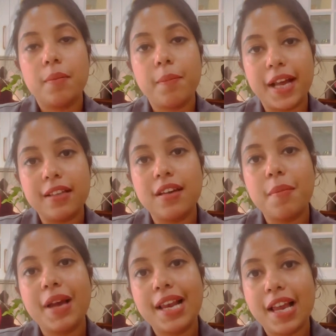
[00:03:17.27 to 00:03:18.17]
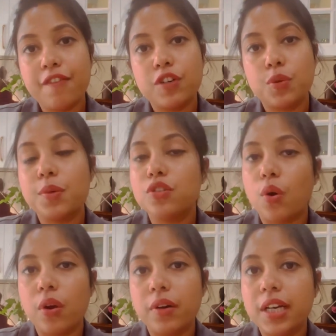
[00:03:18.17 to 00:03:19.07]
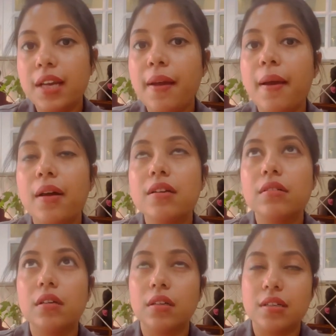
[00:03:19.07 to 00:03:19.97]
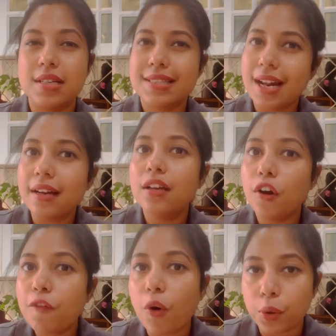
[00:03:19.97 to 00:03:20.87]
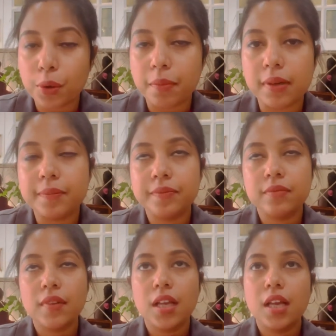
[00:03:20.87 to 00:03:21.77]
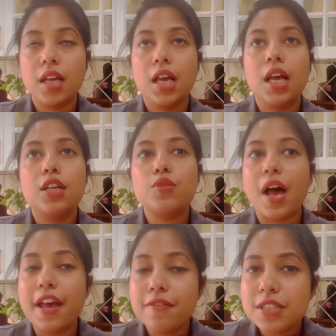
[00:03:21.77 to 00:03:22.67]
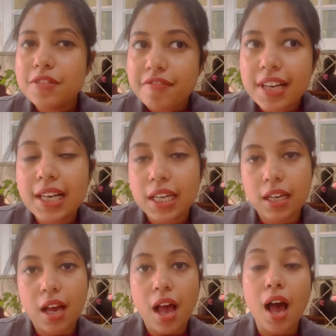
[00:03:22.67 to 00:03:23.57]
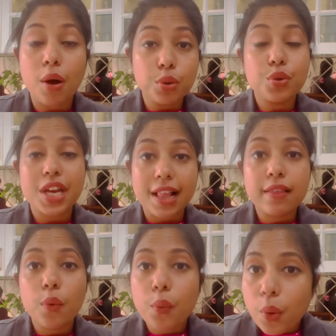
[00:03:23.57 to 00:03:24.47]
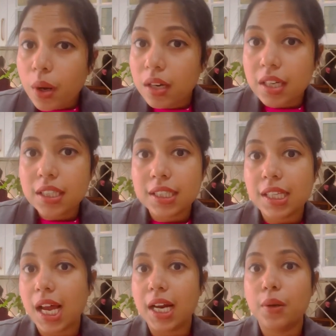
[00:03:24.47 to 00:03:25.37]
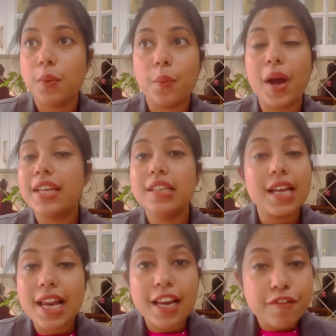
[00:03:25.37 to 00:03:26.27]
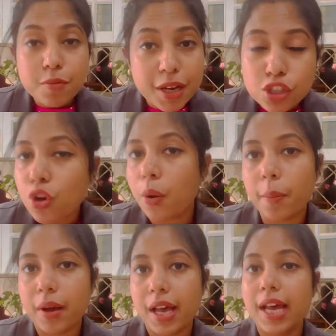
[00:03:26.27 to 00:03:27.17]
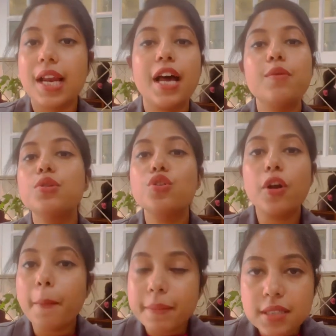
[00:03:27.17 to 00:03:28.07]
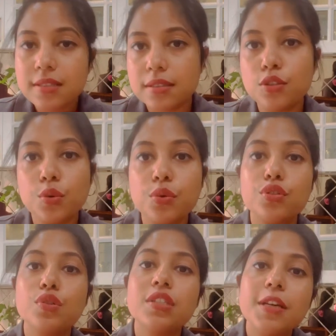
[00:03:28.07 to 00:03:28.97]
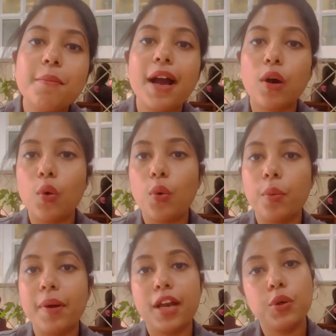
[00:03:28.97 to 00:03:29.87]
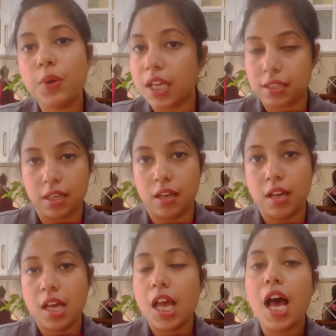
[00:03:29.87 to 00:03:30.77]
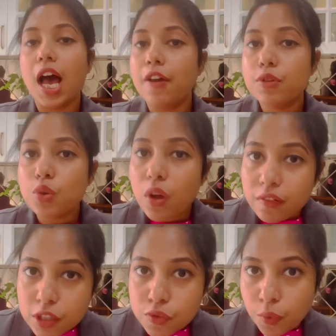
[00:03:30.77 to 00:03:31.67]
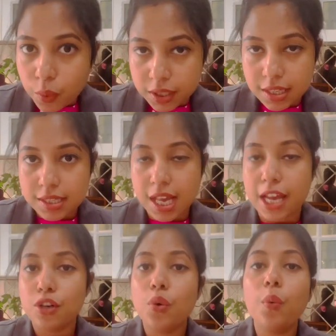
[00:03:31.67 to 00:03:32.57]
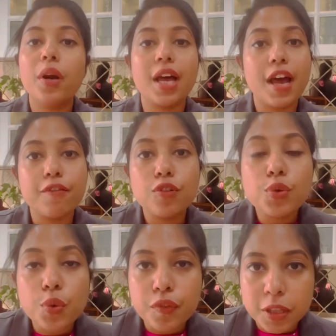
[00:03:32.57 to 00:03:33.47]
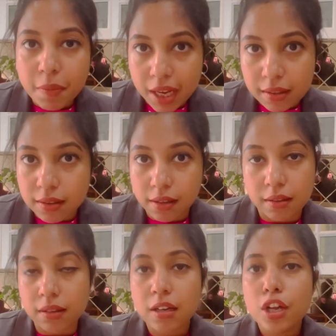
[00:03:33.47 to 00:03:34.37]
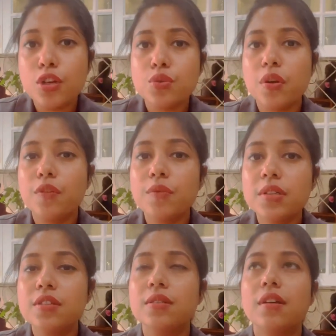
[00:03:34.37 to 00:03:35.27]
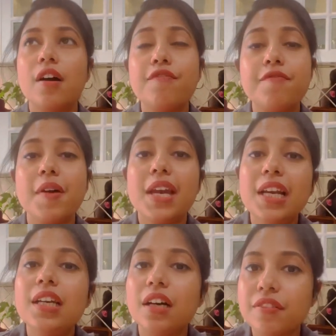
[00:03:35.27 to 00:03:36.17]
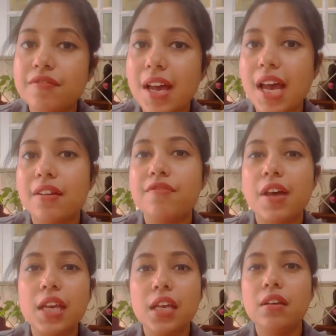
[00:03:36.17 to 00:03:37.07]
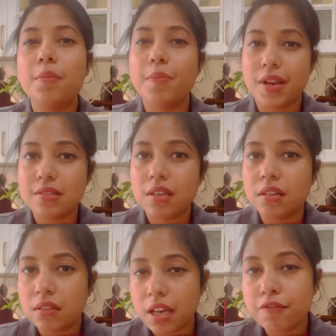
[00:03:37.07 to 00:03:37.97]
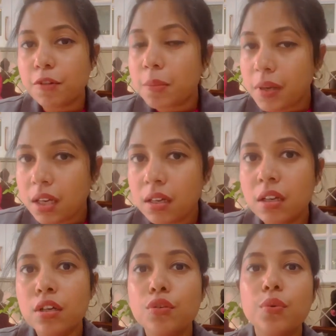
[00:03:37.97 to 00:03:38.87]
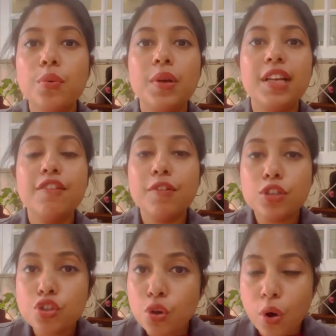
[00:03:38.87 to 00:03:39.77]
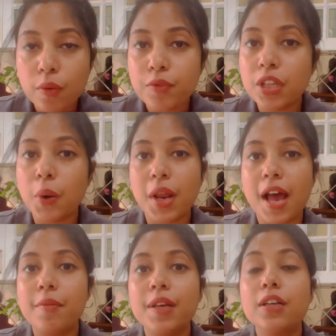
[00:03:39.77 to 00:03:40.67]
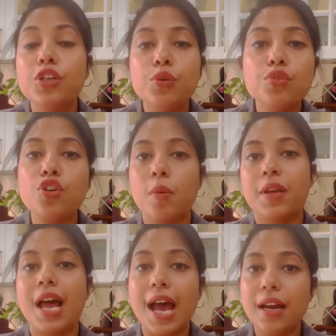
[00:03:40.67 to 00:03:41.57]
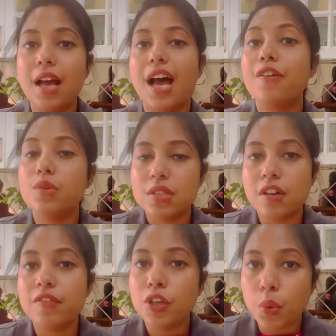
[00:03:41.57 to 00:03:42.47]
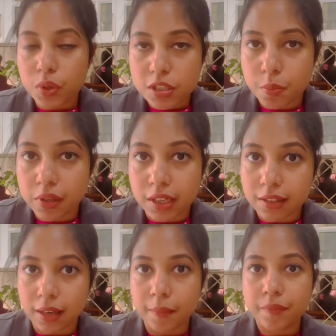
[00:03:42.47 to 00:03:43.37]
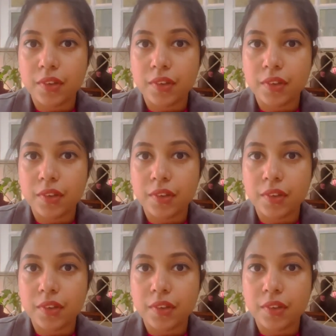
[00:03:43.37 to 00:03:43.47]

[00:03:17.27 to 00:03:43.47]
By the time I left, it was already starting of October. So I was feeling how to tell the world that why did I left my job. And I was not a person who used to sit back home and do nothing. I was always focused. I know what I have to do with my career. So it was a very tough and very depressing thing for me to leave a job without having a new job in hand. I was serving notice period then.